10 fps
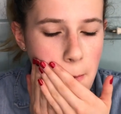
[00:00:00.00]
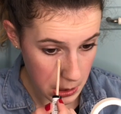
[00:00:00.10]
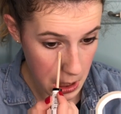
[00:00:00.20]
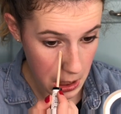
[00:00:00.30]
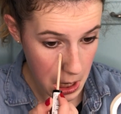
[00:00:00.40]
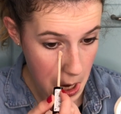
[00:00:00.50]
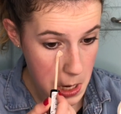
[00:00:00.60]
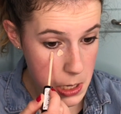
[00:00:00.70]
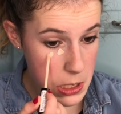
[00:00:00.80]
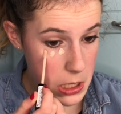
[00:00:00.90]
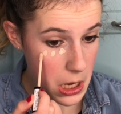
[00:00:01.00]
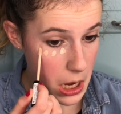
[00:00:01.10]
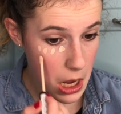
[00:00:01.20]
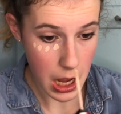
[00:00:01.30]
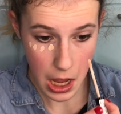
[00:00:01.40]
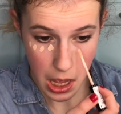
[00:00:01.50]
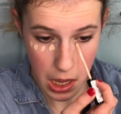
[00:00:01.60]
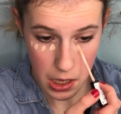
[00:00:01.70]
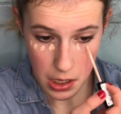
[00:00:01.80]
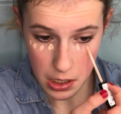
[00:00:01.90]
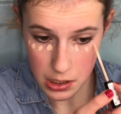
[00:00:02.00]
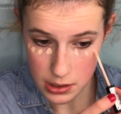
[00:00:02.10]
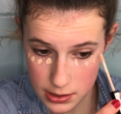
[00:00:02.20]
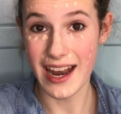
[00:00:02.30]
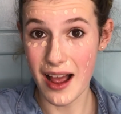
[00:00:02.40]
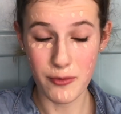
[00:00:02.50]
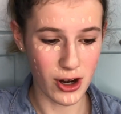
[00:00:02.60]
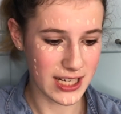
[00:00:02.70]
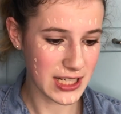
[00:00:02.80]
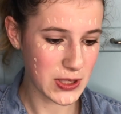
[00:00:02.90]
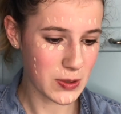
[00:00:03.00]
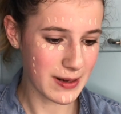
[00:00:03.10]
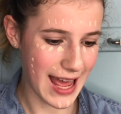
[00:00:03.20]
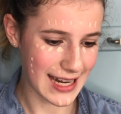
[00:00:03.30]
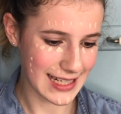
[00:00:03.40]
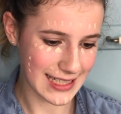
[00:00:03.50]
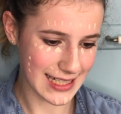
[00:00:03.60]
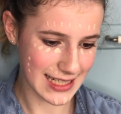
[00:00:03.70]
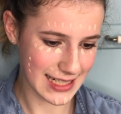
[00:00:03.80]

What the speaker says: Going under the eyes, and I'm ready to blend.